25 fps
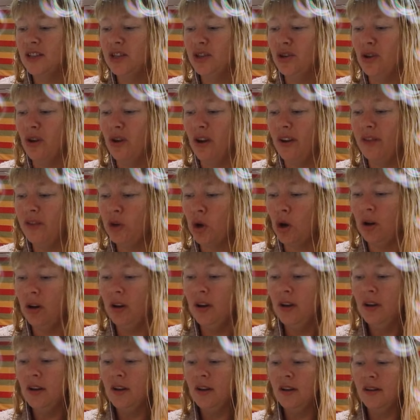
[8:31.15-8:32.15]
You know, I've got
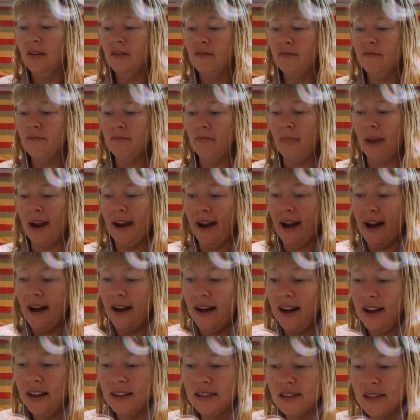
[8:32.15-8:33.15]
my
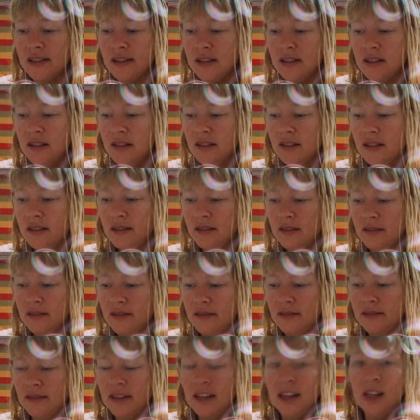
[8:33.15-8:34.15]
heart
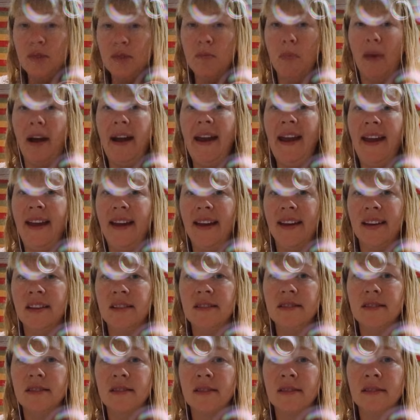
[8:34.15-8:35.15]
in my
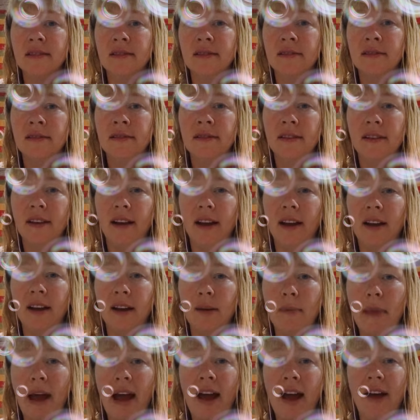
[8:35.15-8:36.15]
hands and
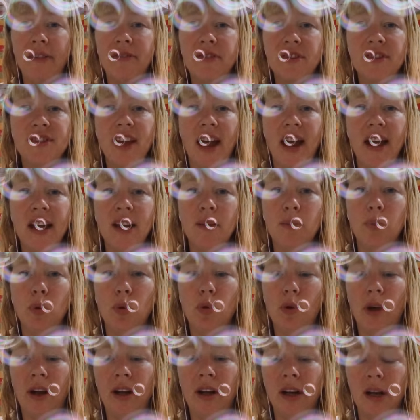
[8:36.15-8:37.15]
I'm at the
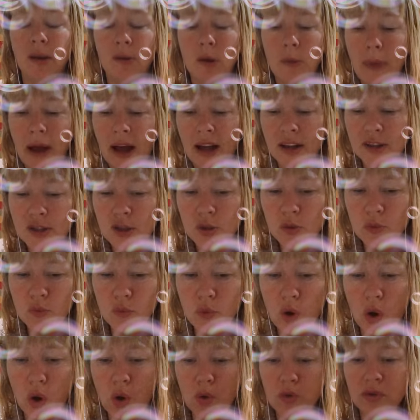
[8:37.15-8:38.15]
table and I'm about to
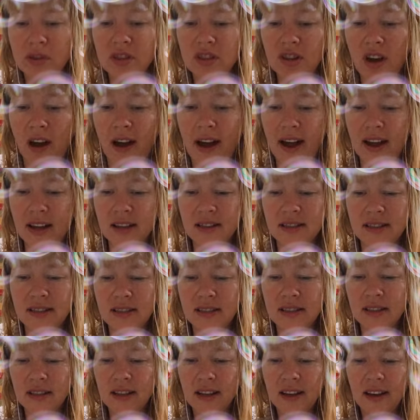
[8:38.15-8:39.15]
roll the
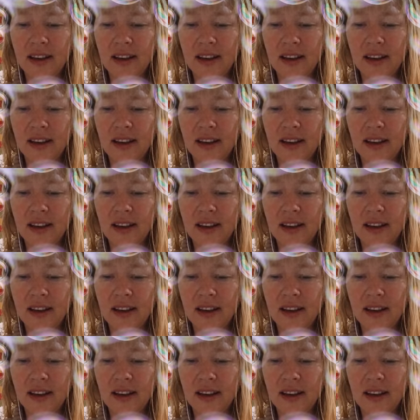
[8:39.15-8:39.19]
dice,